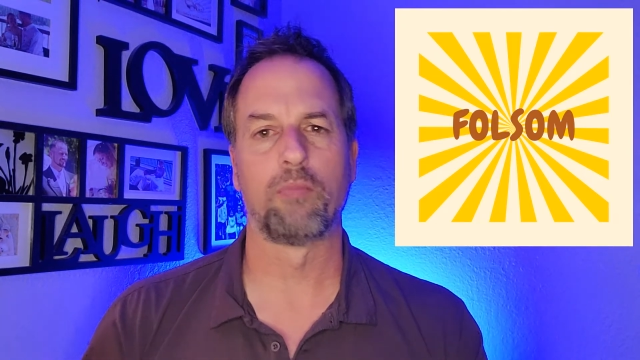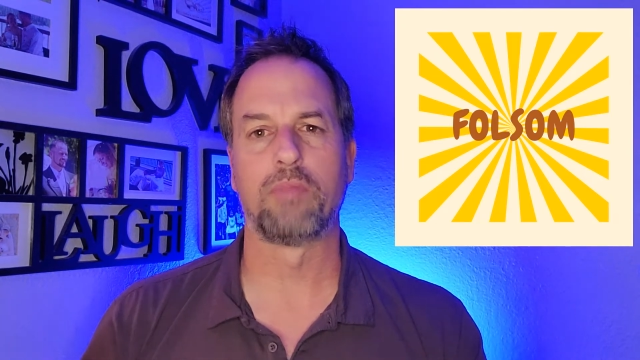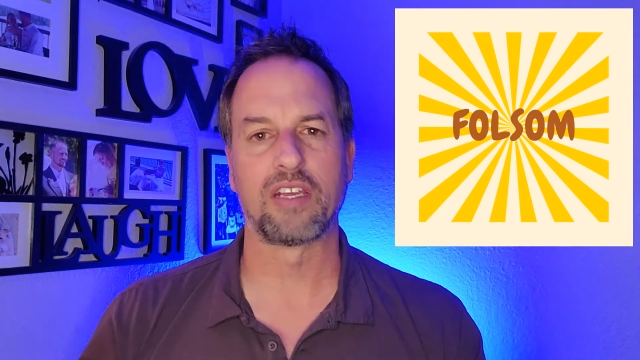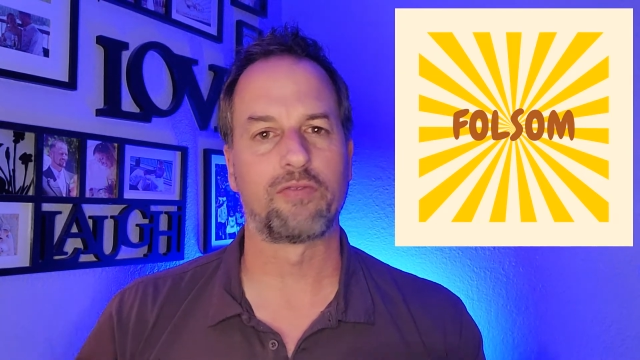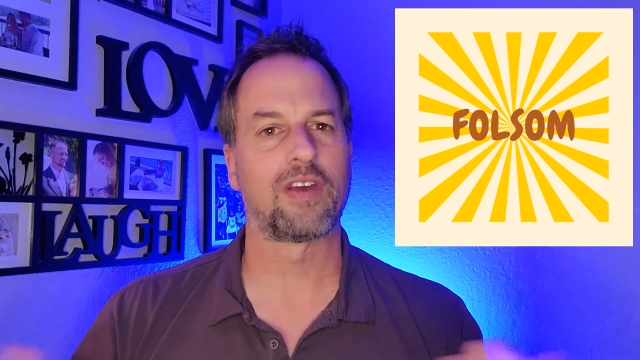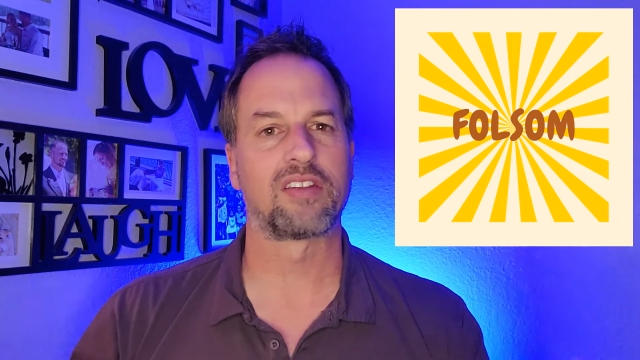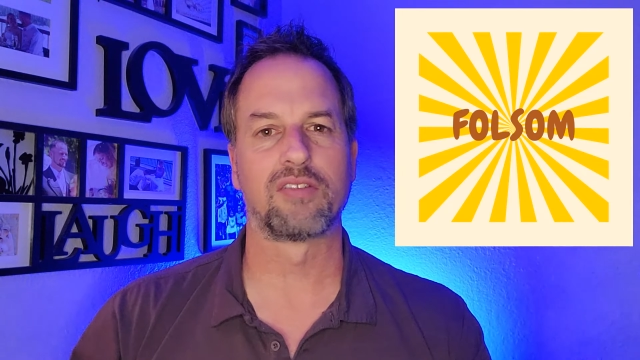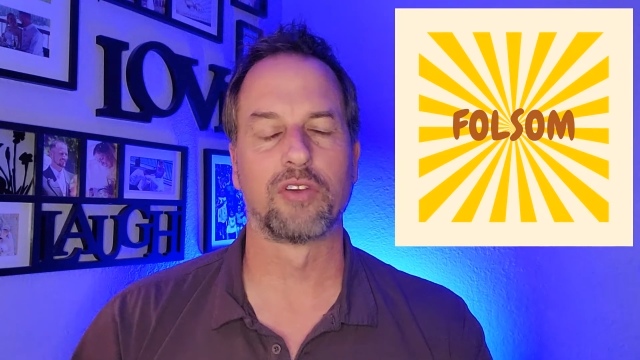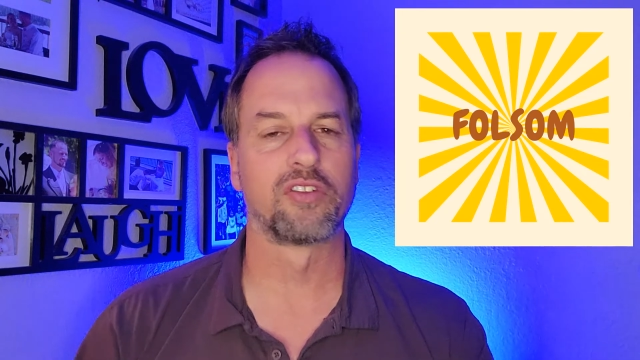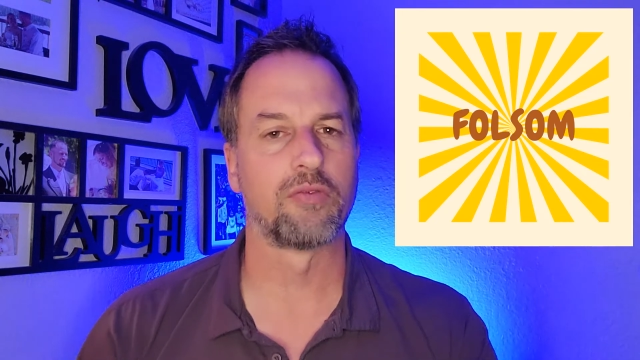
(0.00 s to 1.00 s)
big
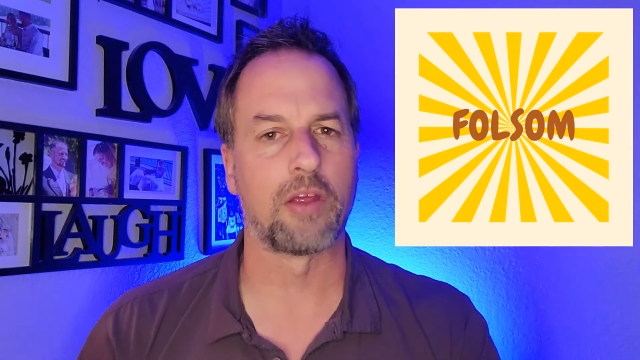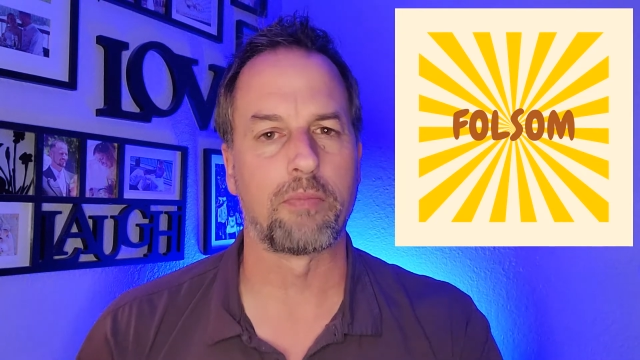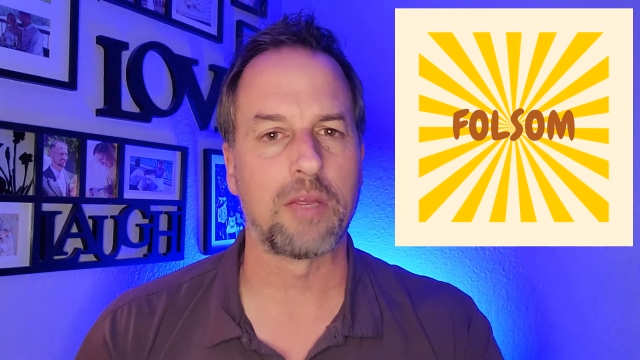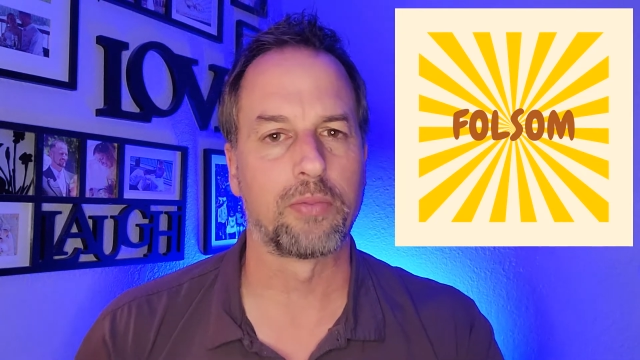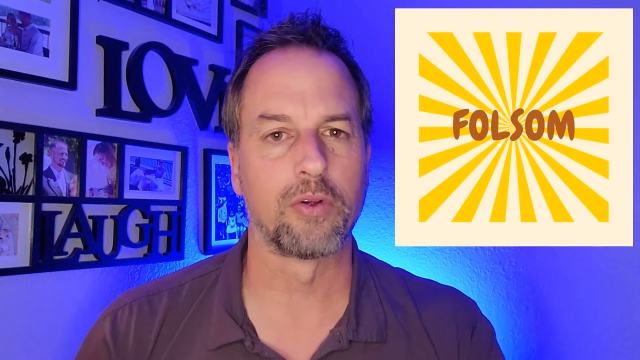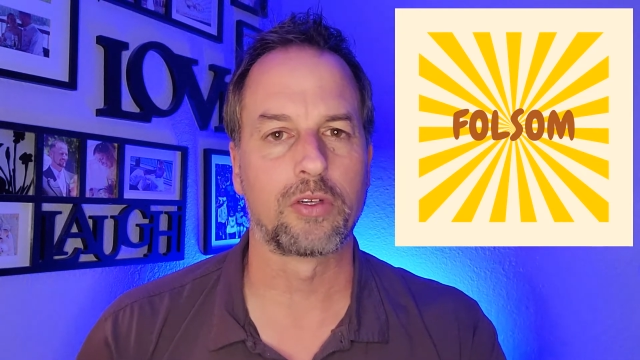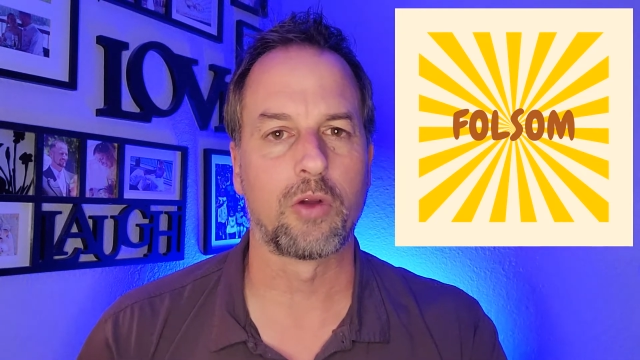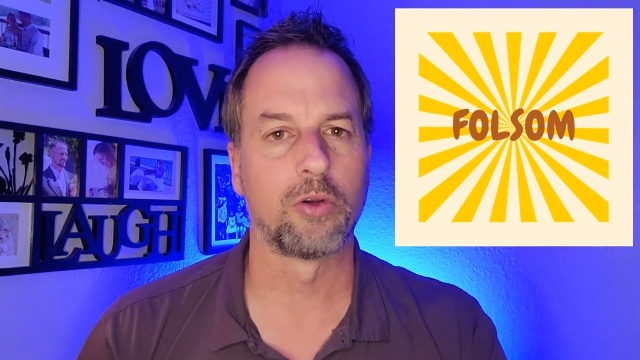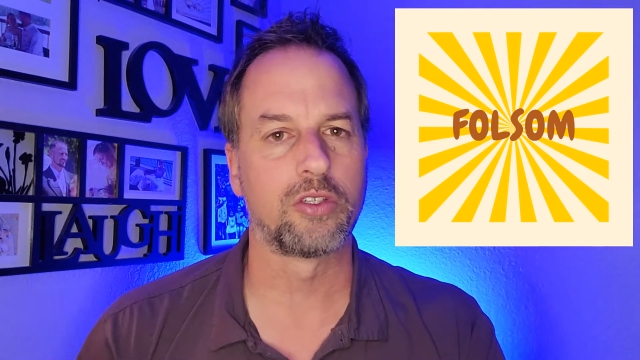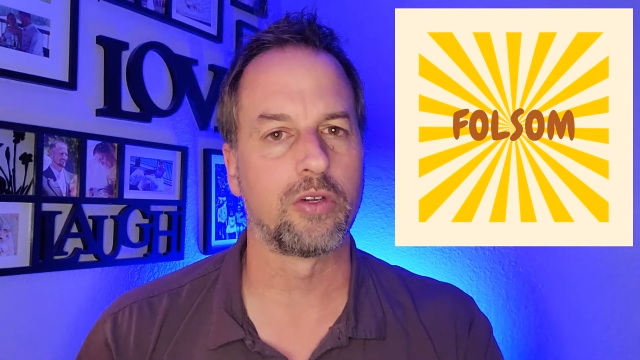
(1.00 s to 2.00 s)
festivals that people
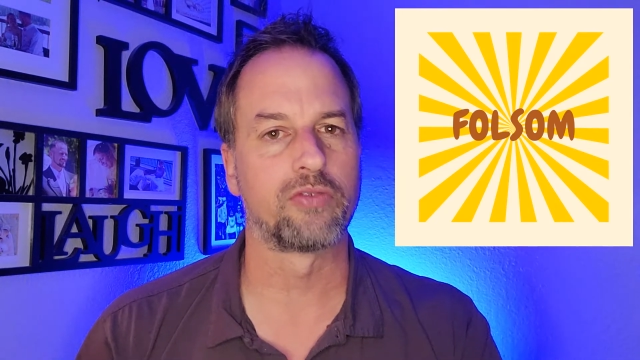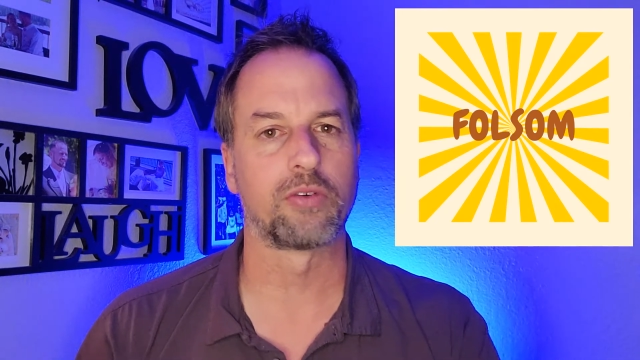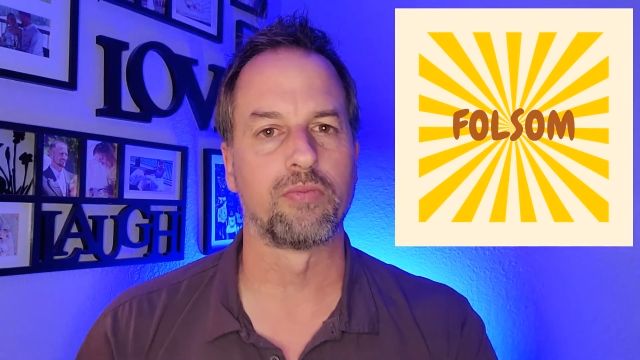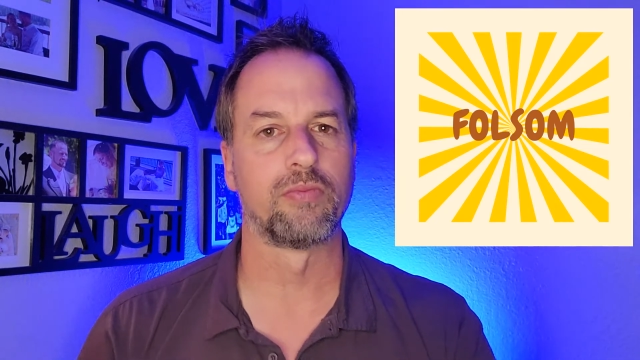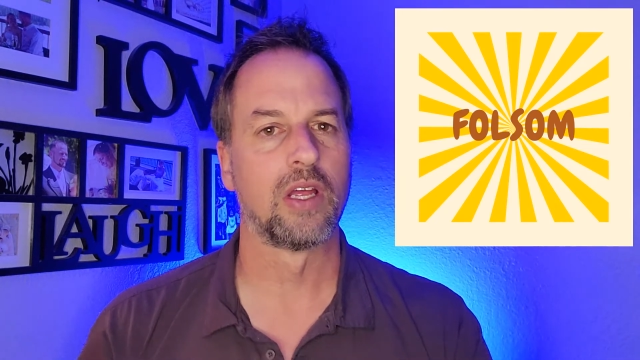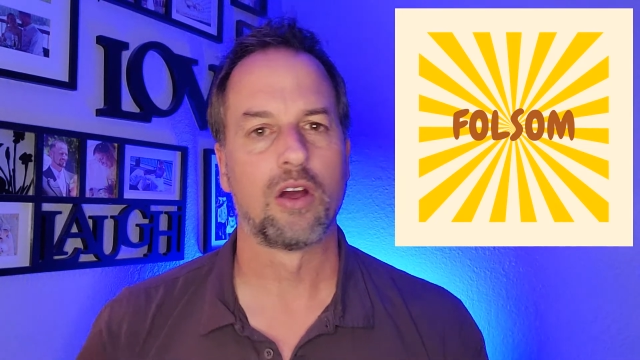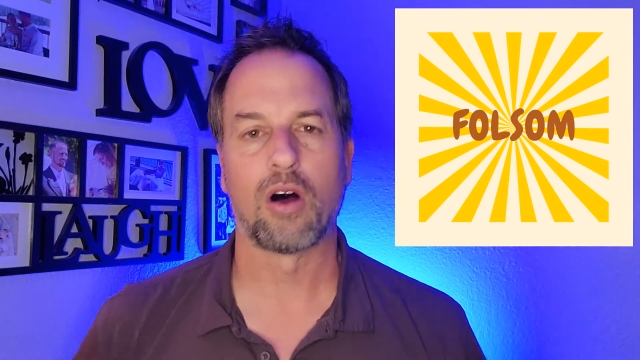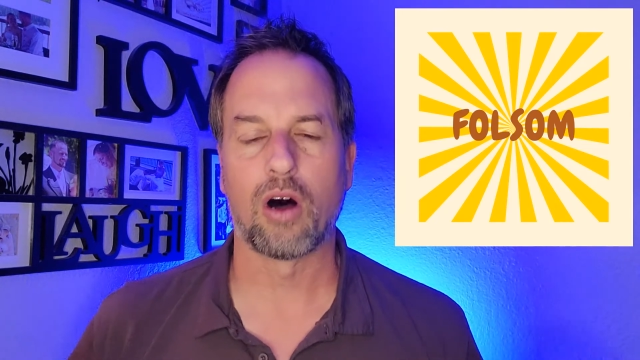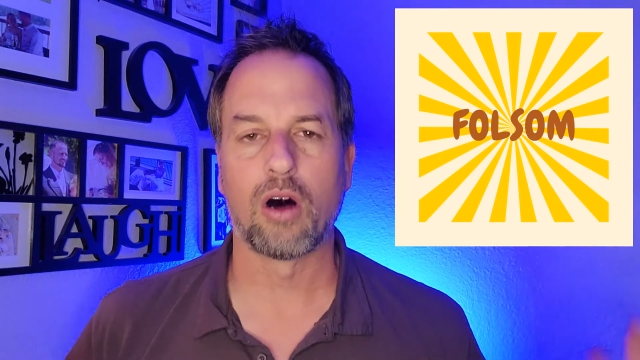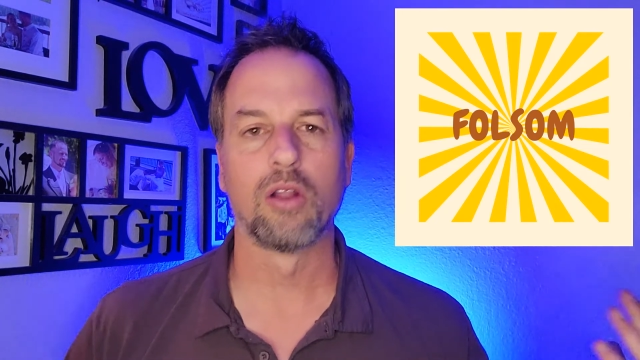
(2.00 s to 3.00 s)
go to from
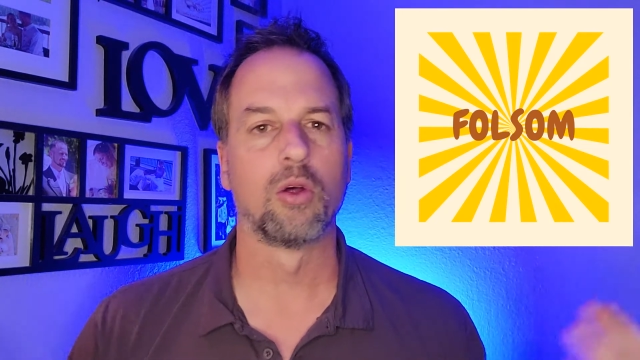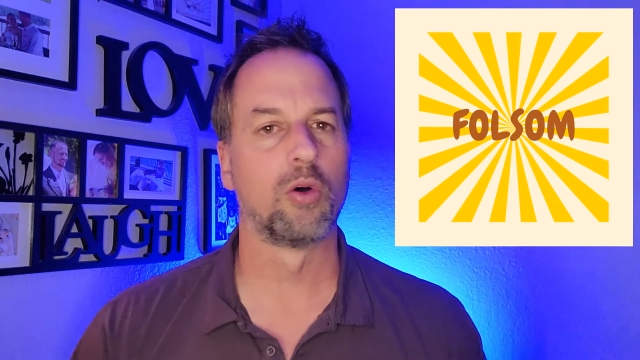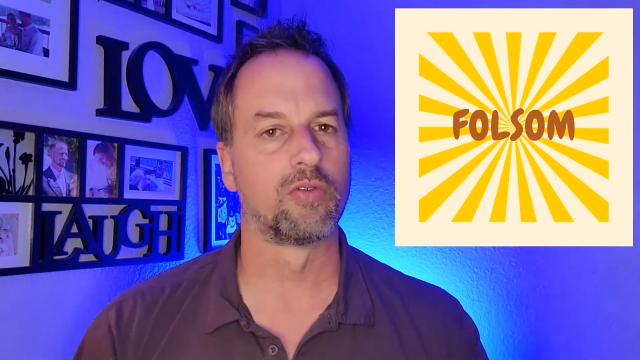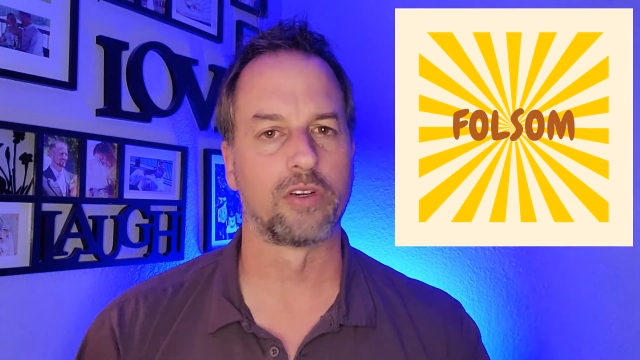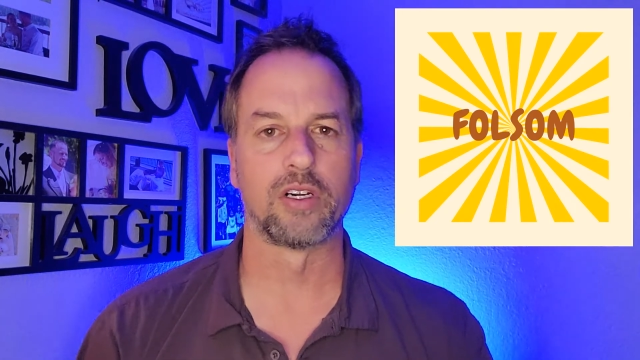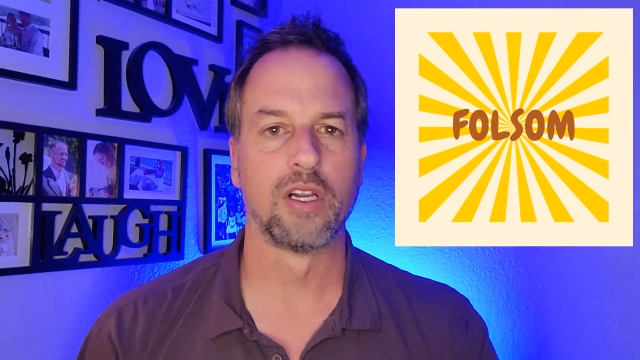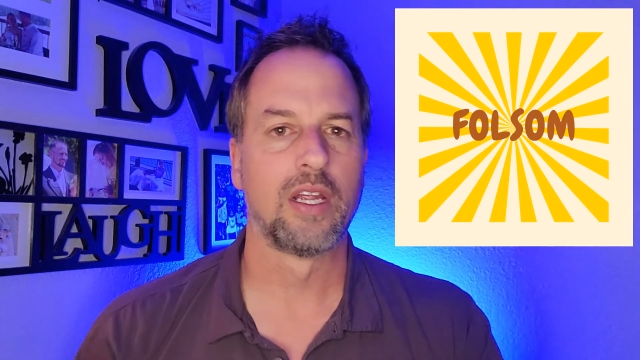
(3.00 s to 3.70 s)
all over.